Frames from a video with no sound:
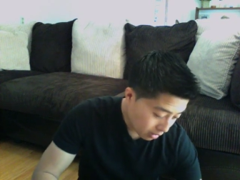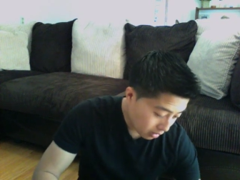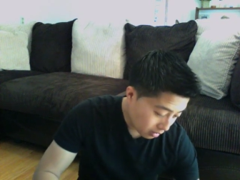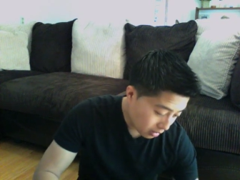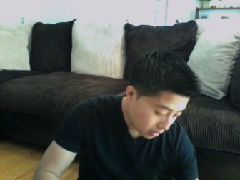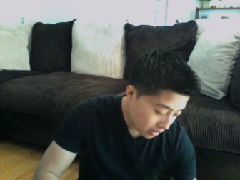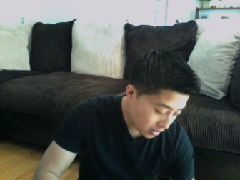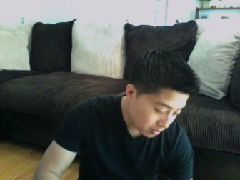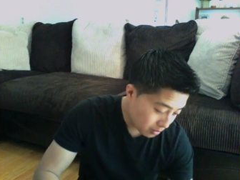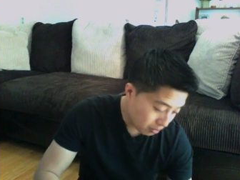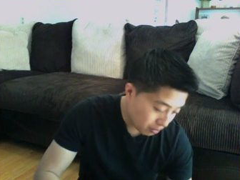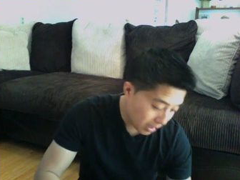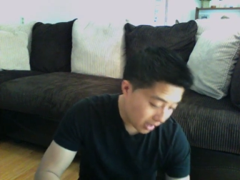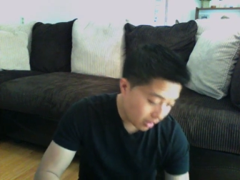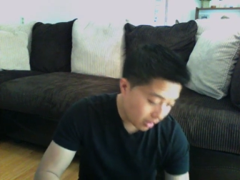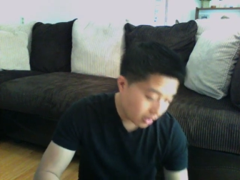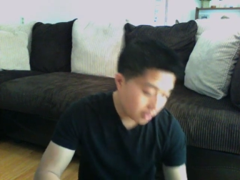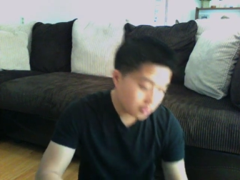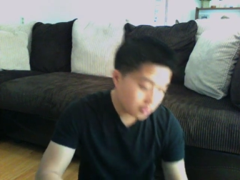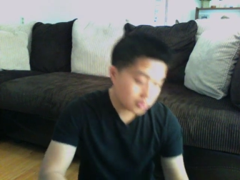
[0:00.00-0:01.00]
these
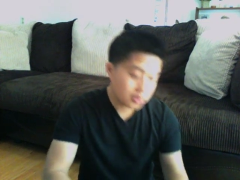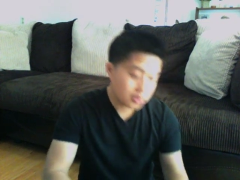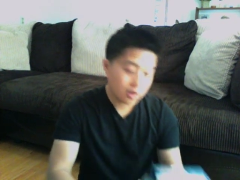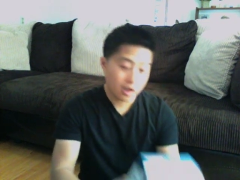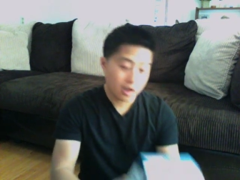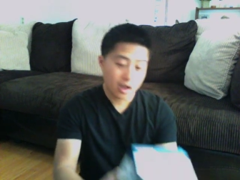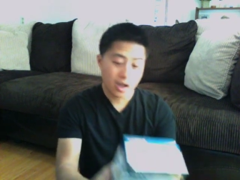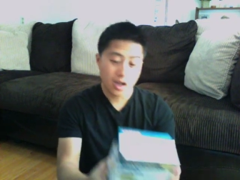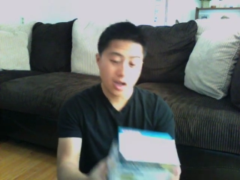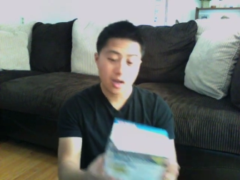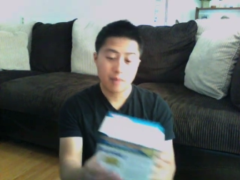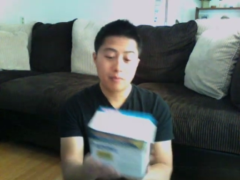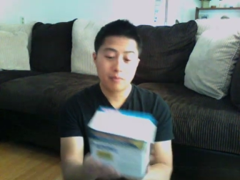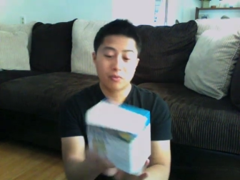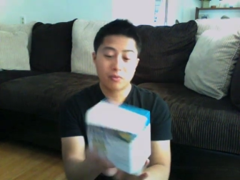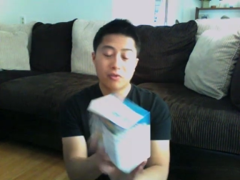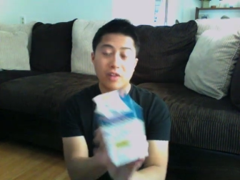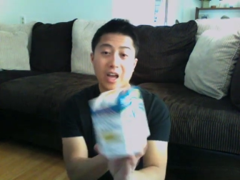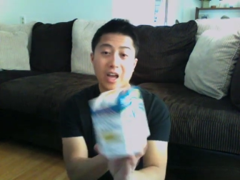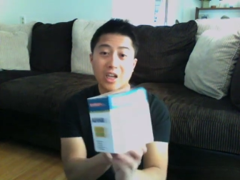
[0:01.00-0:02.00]
Barron's
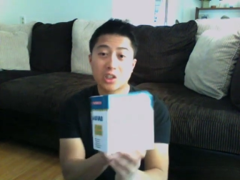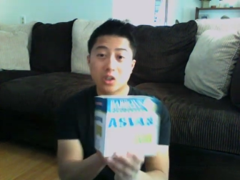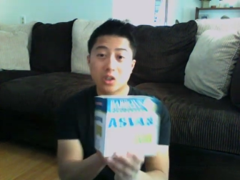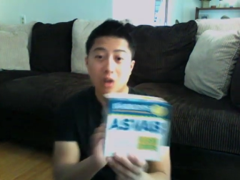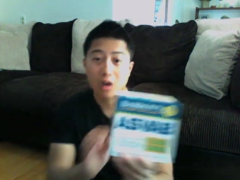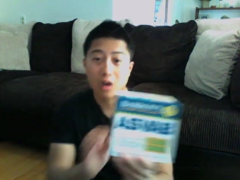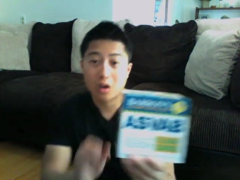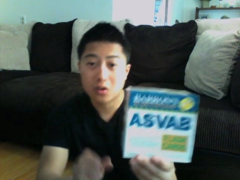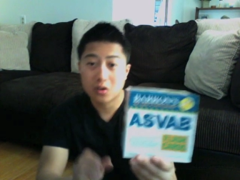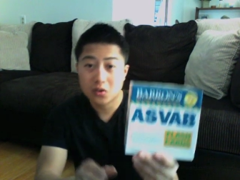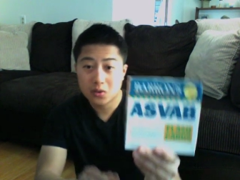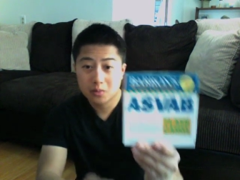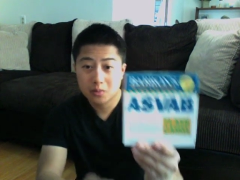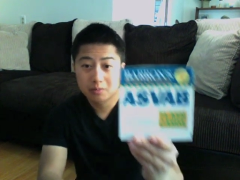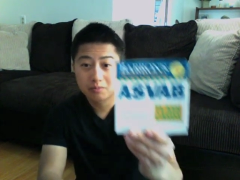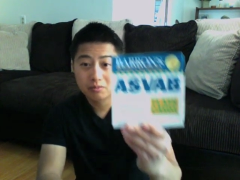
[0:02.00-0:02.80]
flashcards.